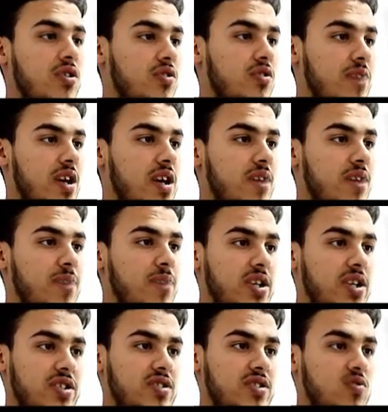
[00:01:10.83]
to make
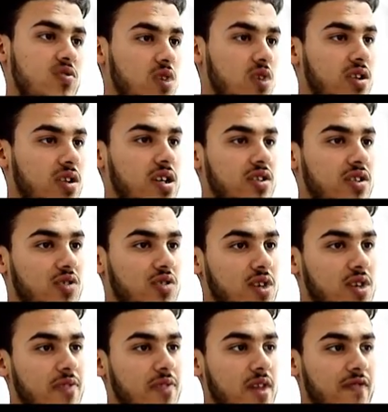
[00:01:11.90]
patients well and to
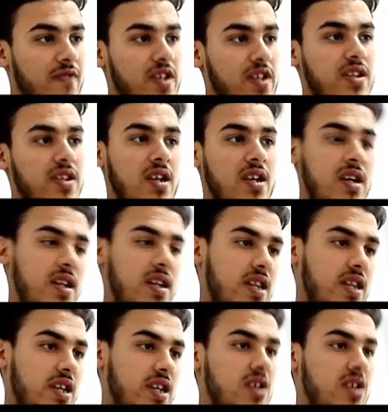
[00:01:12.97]
keep them fit and
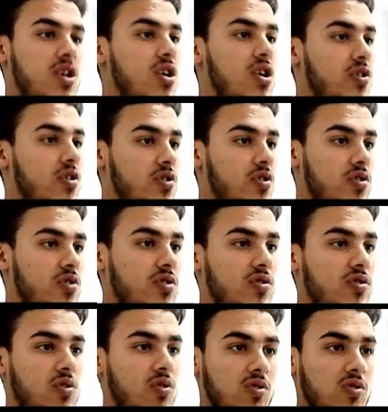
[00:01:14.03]
healthy.
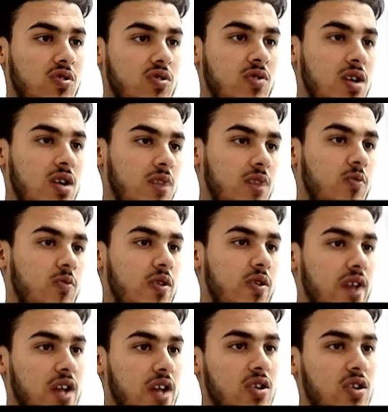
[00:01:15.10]
Nurses also help
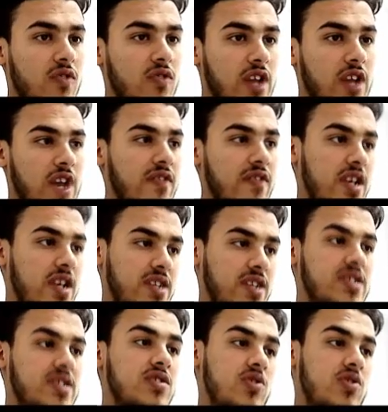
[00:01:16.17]
with end-of-life
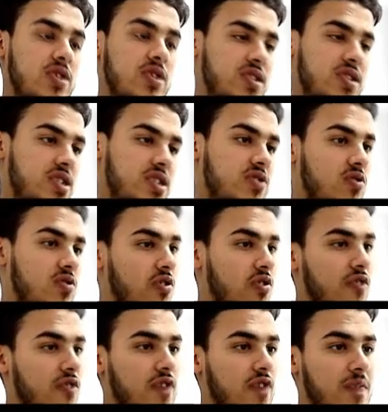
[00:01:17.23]
needs to assist
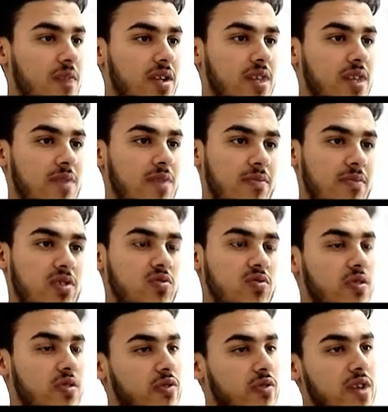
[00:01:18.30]
other family members
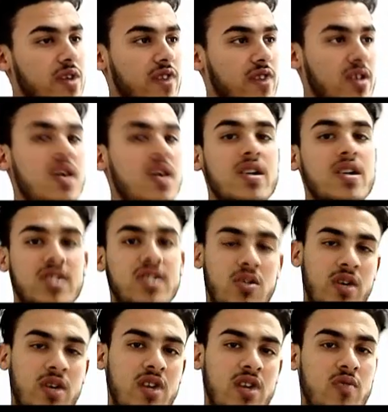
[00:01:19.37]
with grieving.
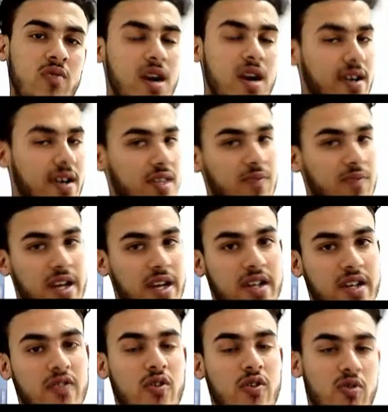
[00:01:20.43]
So here we are
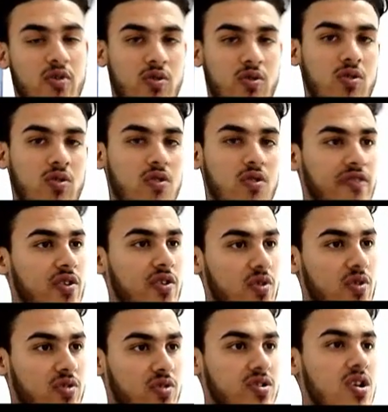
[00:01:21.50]
explaining the role of the
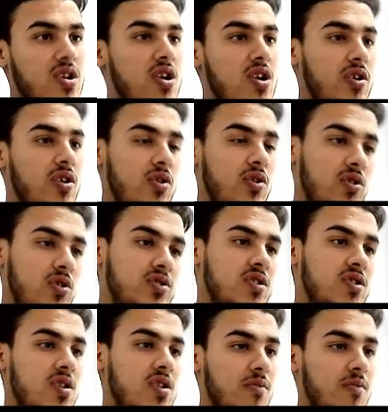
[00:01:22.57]
nurse. Nurse
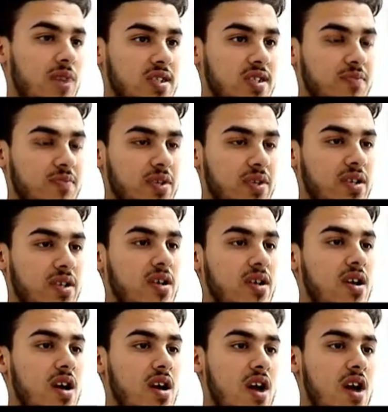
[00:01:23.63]
must
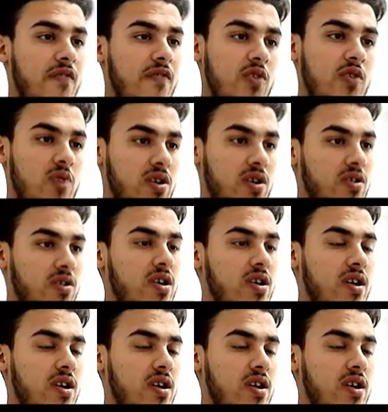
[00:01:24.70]
be everywhere,